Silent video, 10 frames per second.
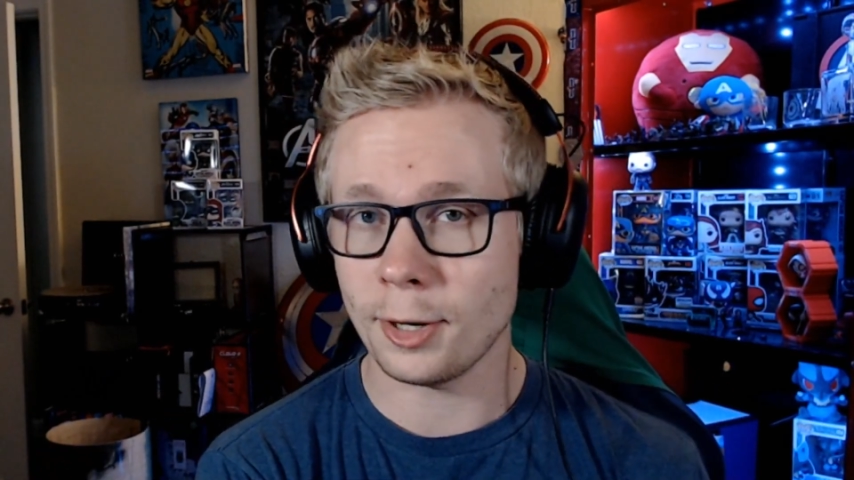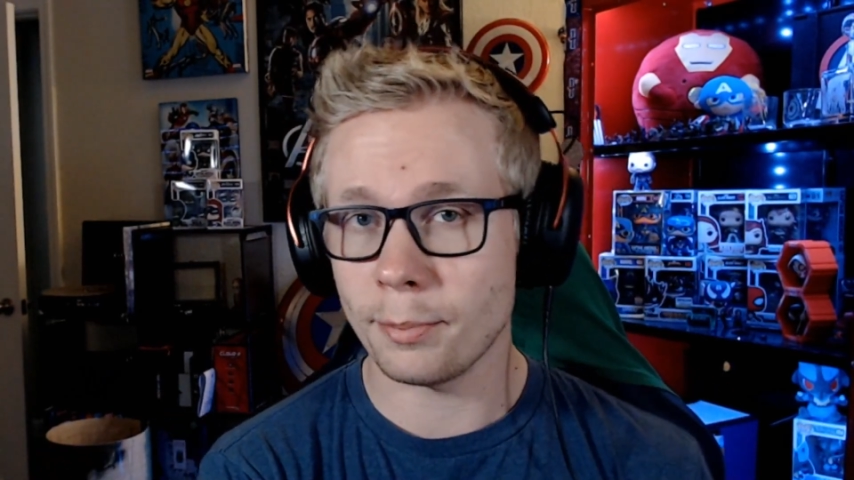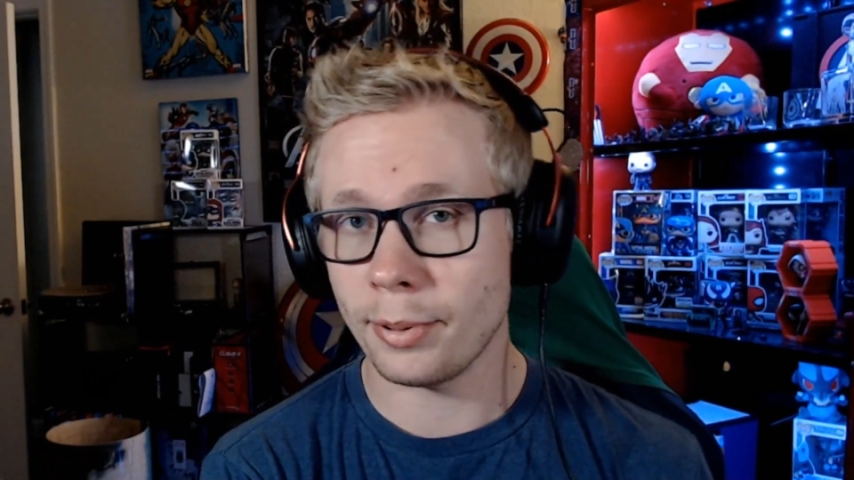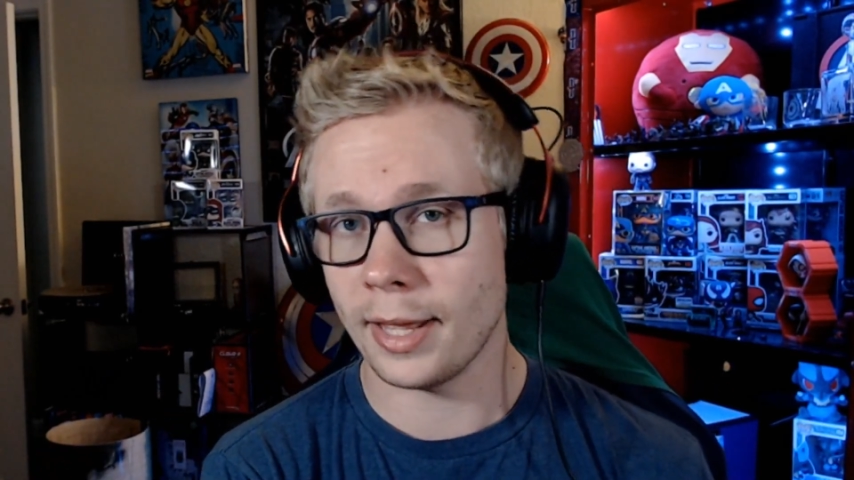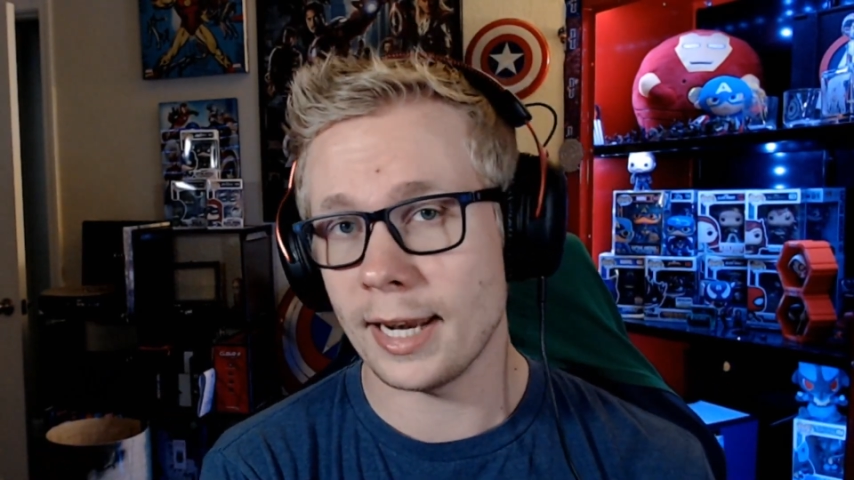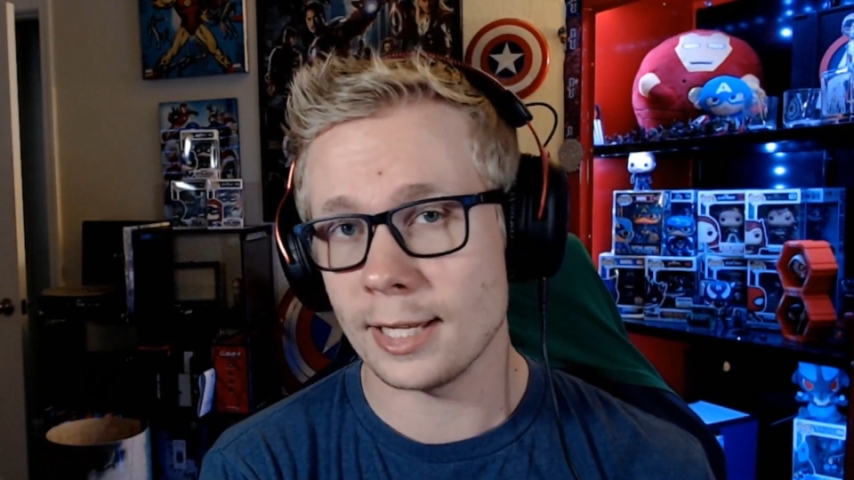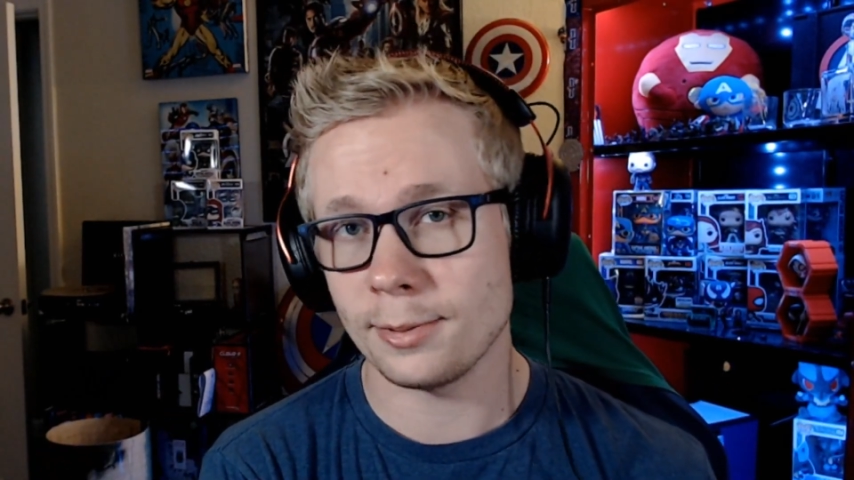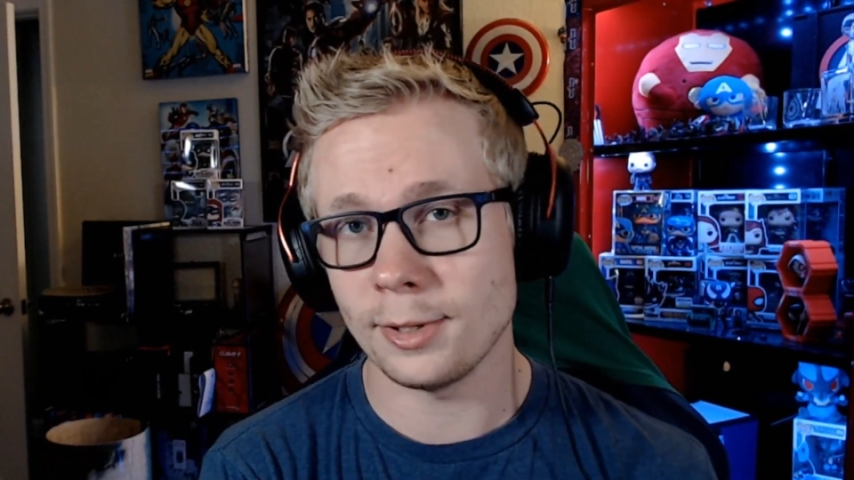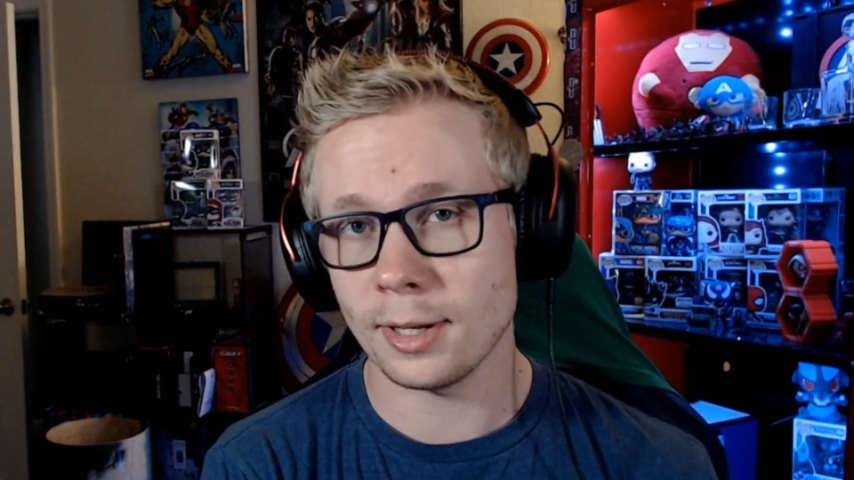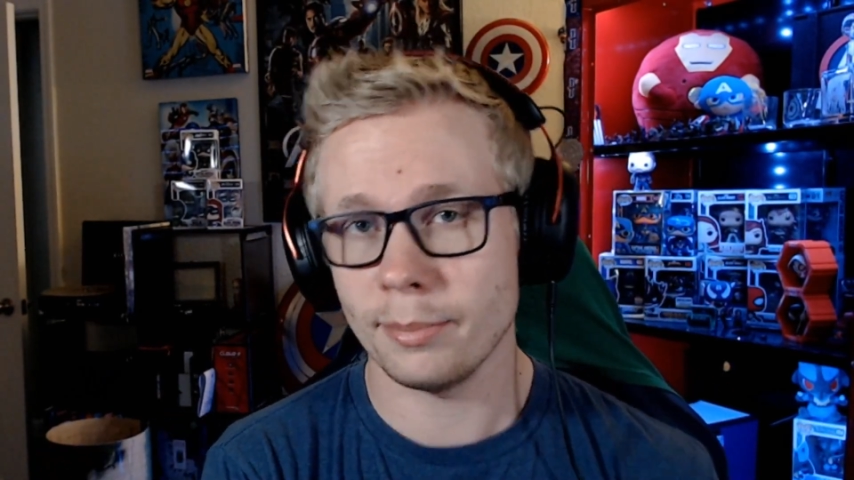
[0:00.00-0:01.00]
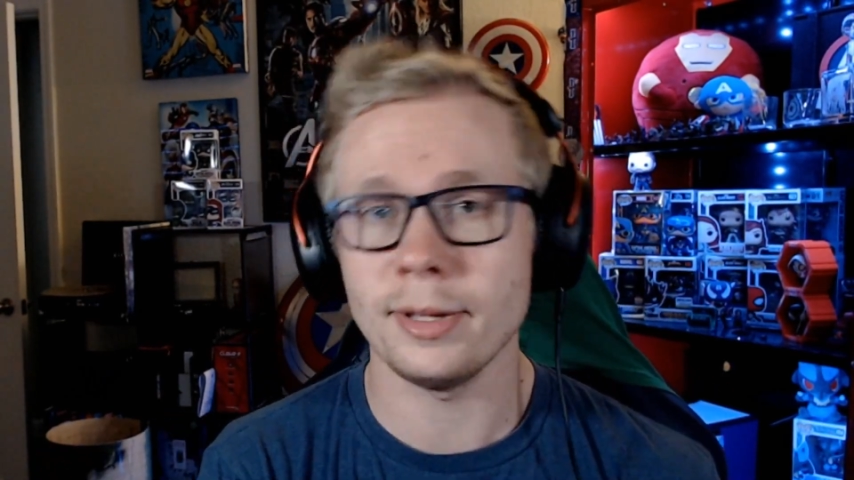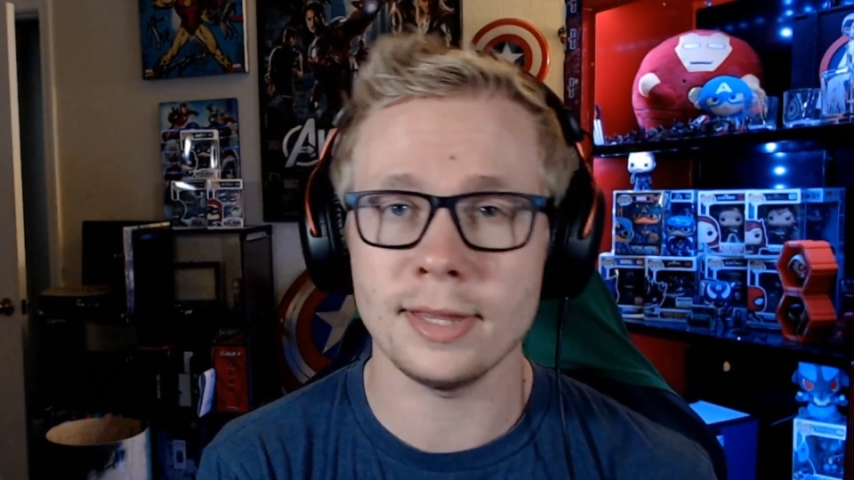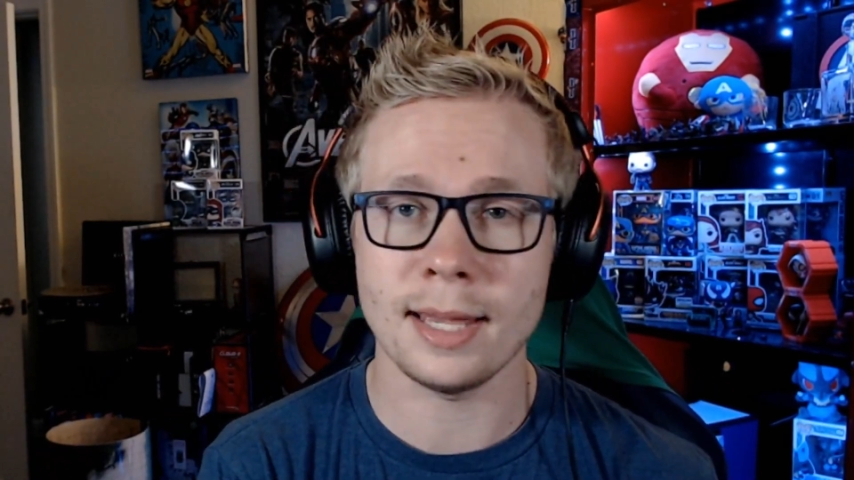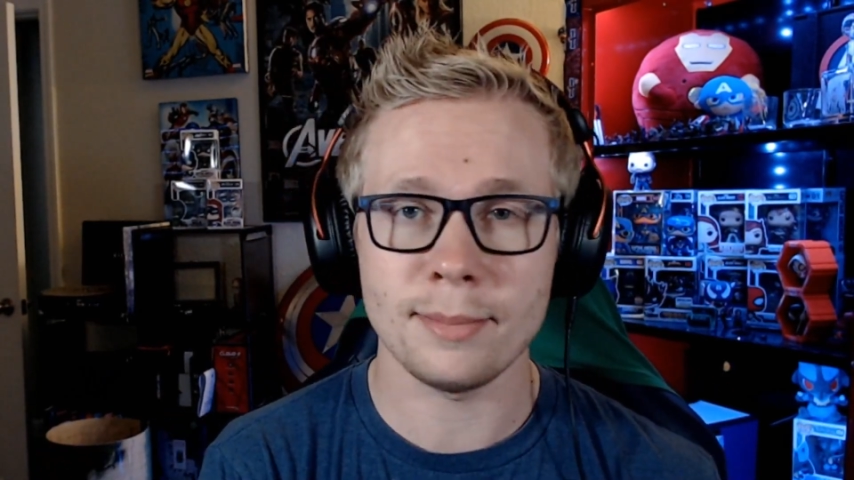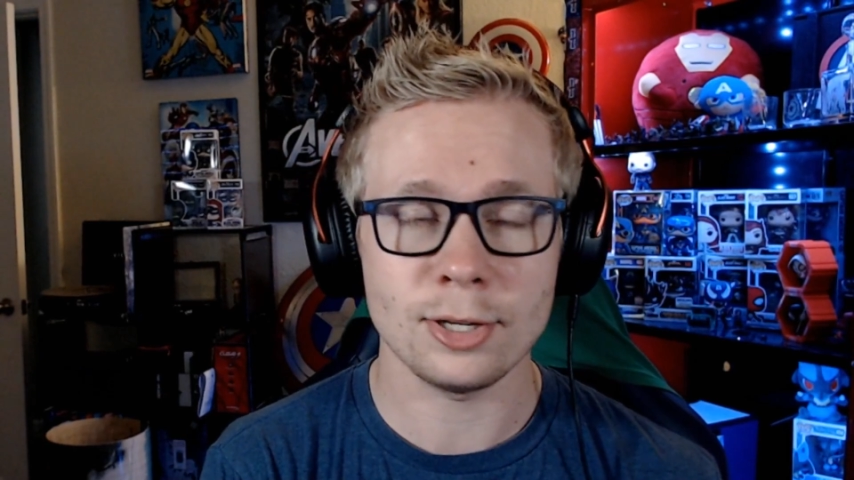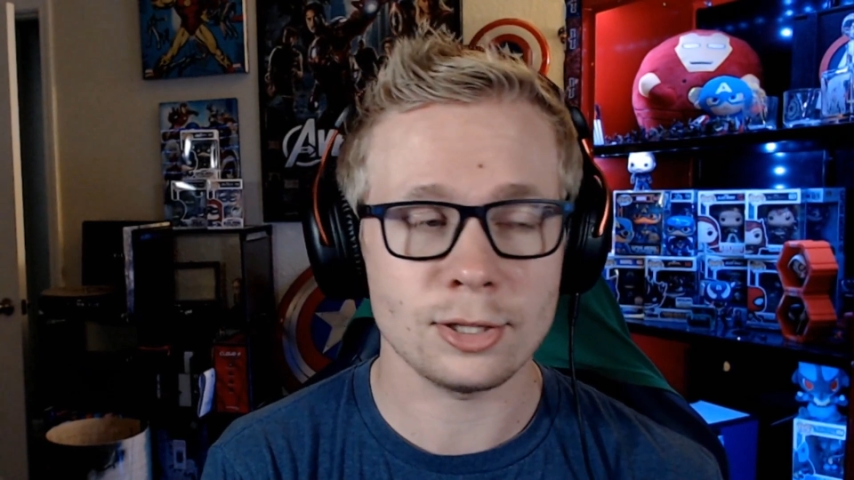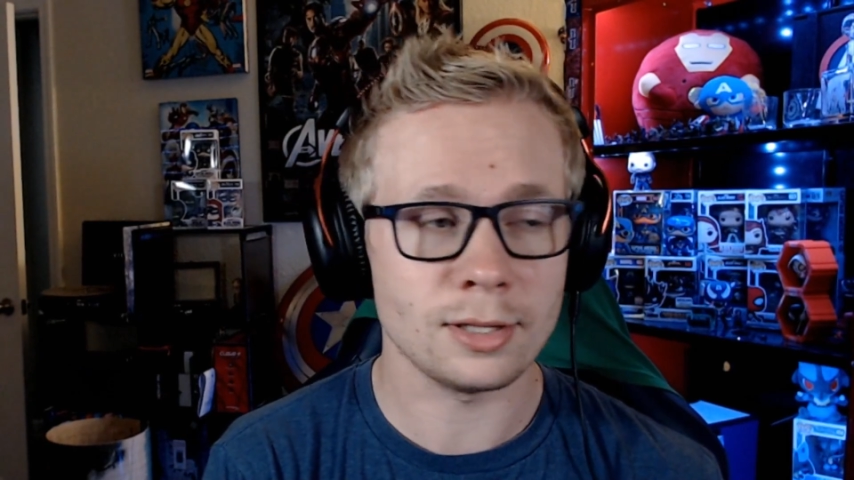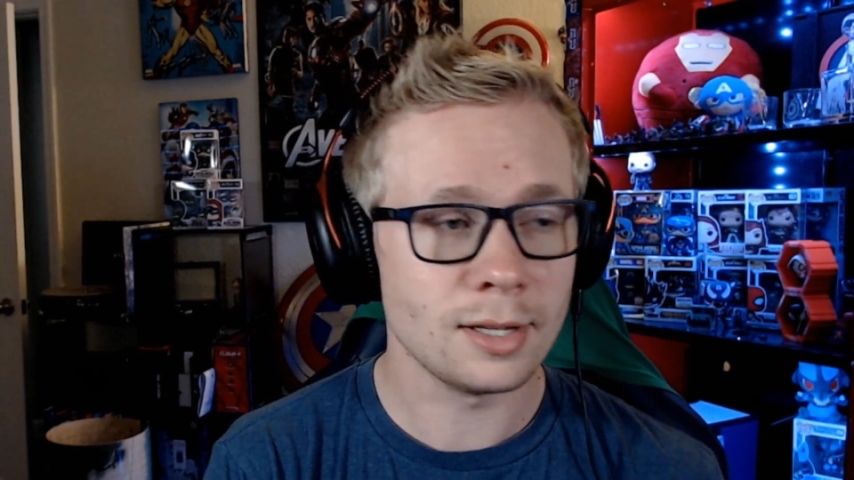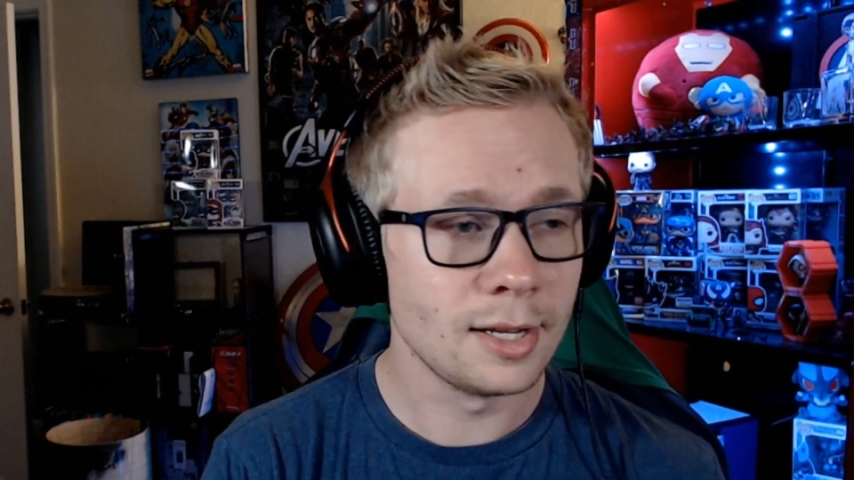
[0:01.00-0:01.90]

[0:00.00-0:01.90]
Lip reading: you're playing as when you complete that mission.